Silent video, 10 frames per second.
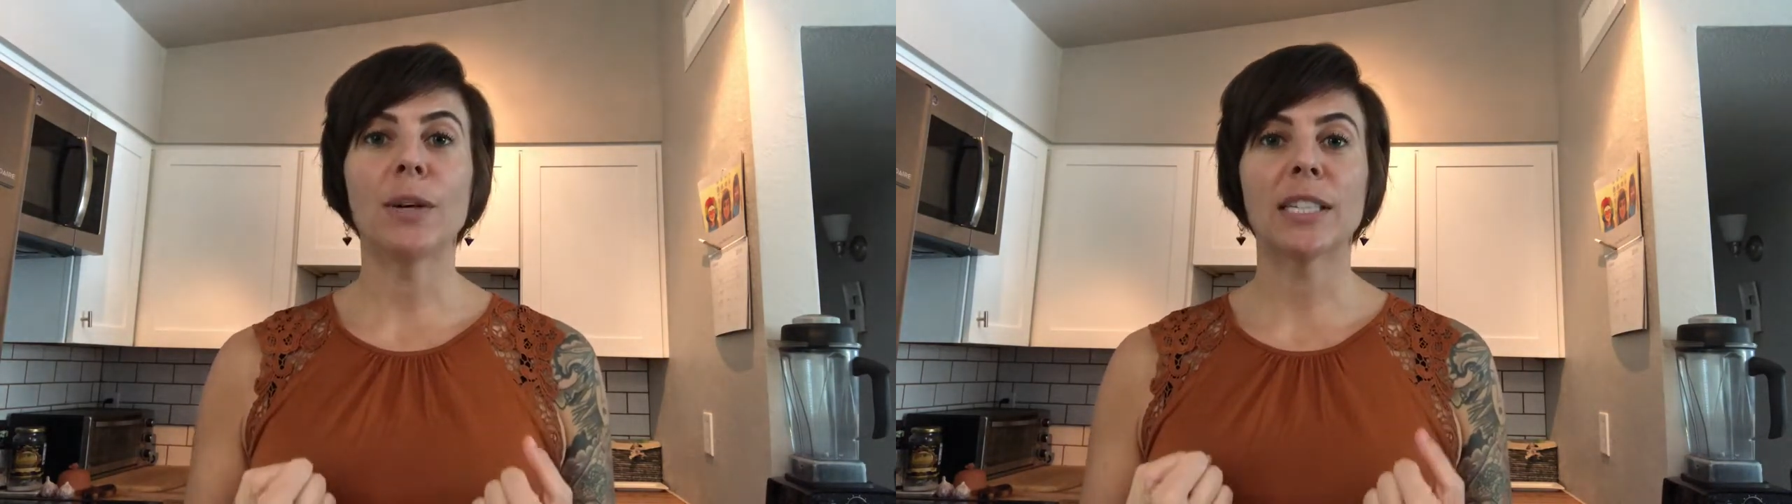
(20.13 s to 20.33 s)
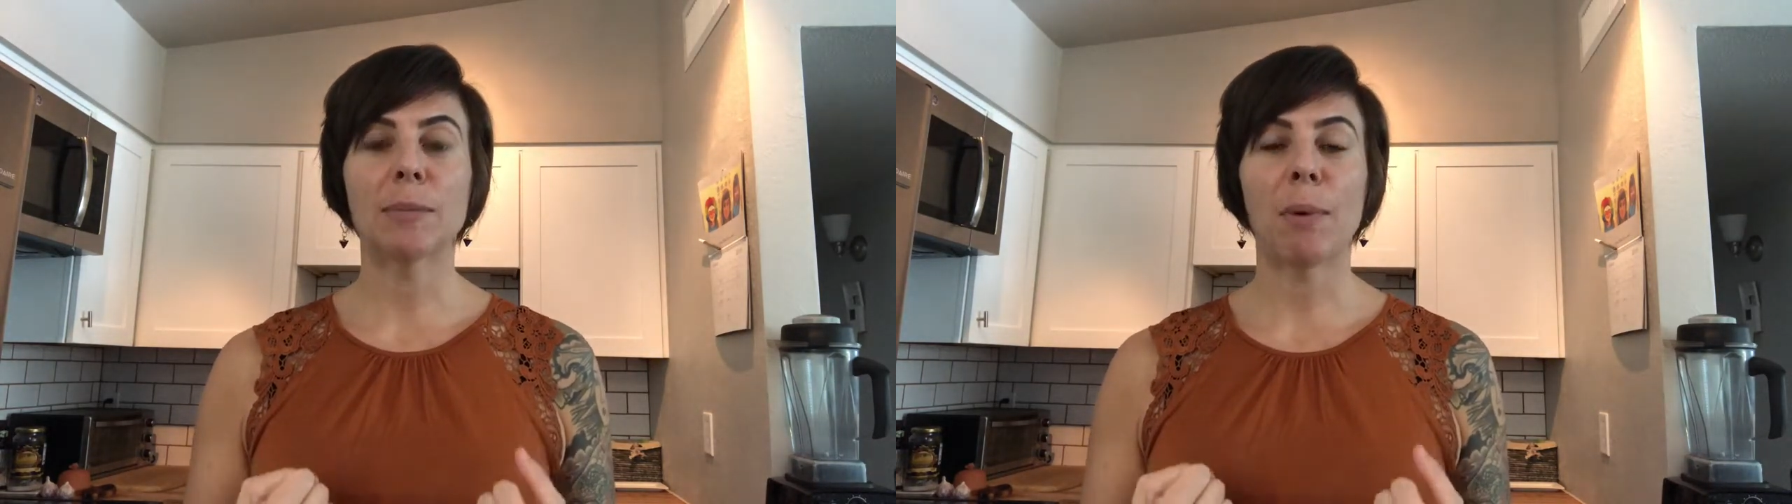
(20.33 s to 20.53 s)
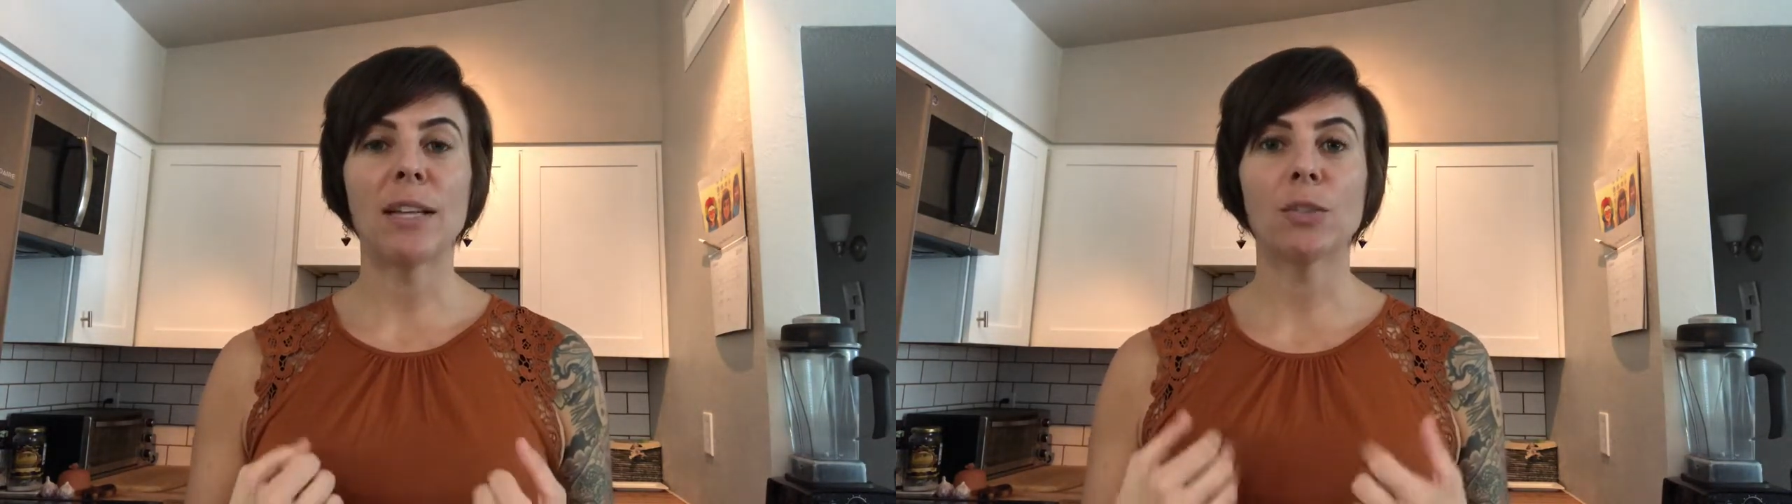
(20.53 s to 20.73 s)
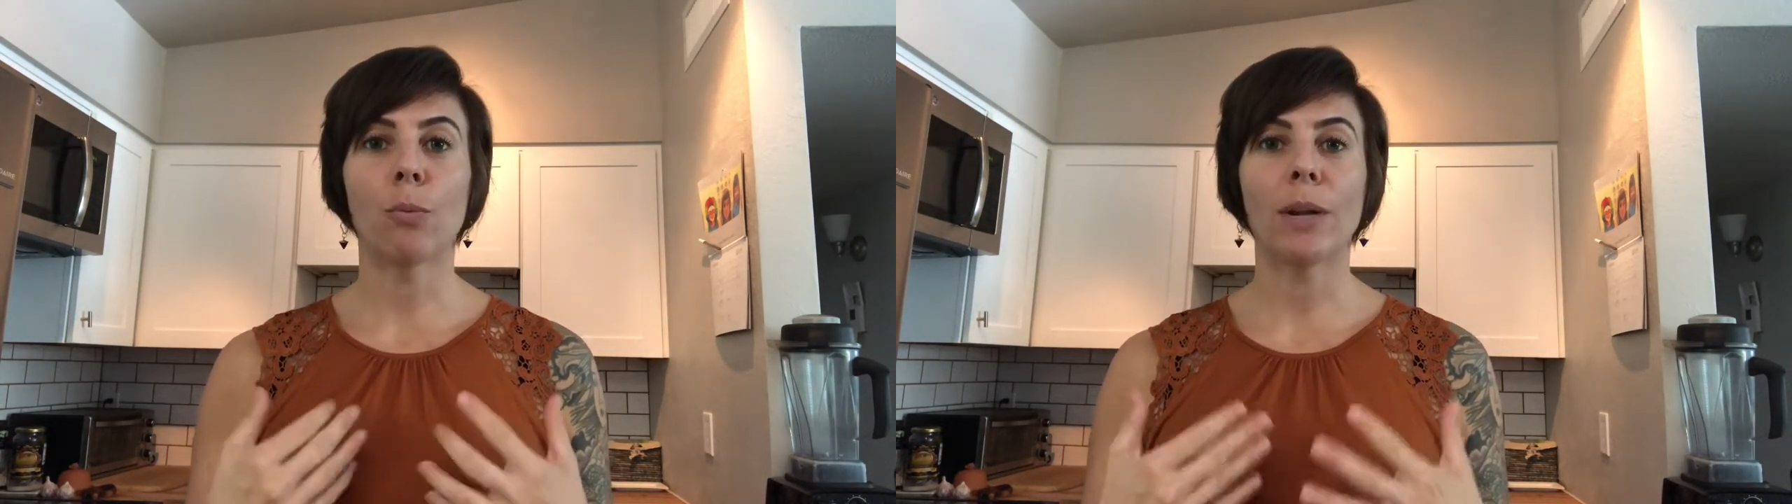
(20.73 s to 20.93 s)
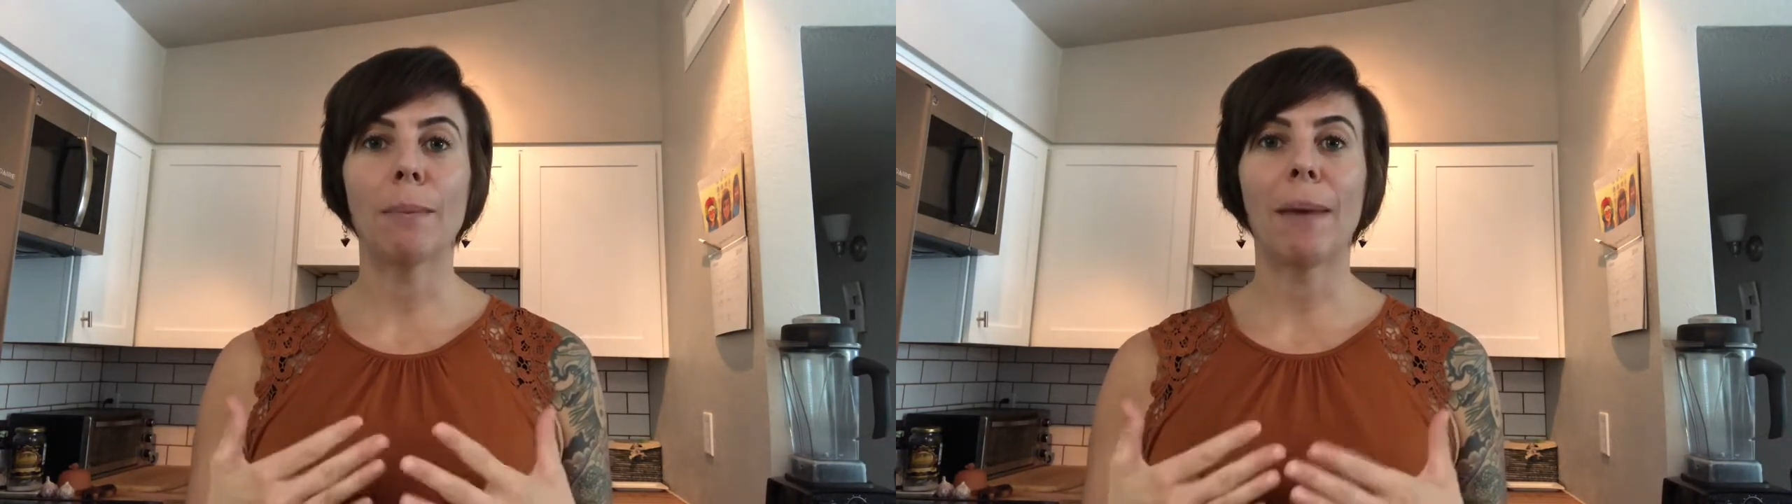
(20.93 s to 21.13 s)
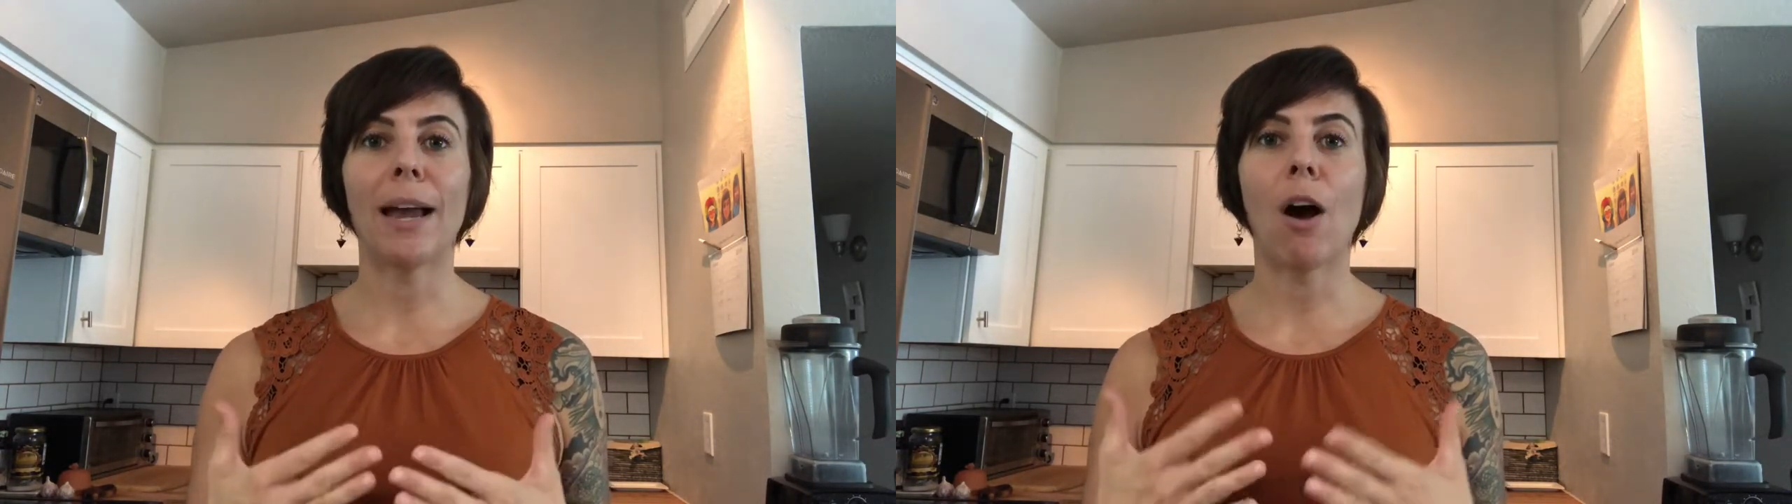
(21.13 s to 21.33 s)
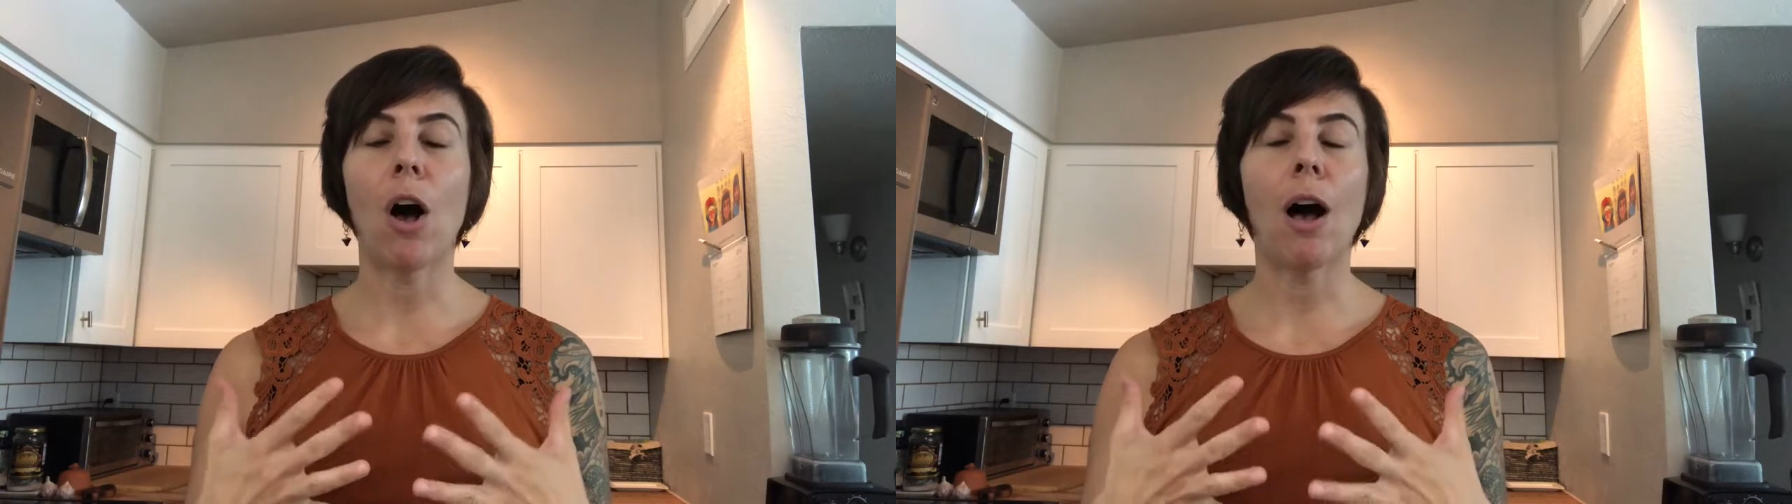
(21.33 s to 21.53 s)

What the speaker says: express one of my